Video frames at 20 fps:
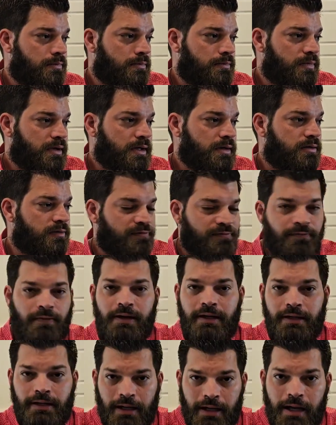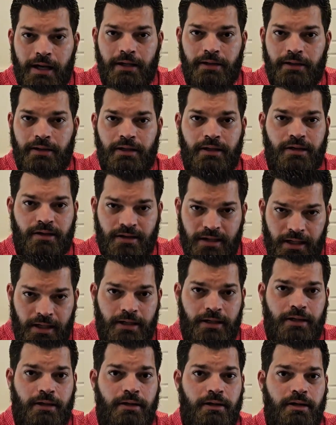it's freaking hot and it's
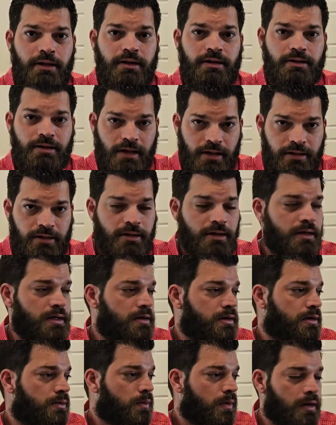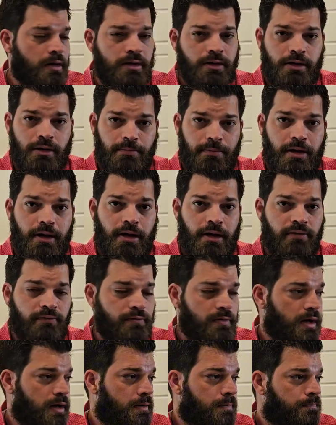sandy and it's dusty and you're working your butt off,
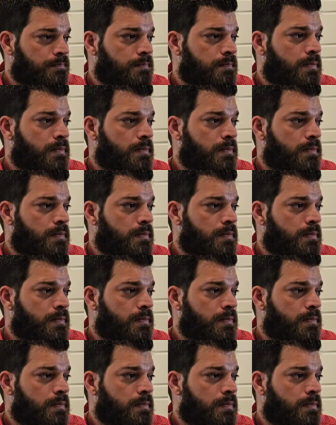right?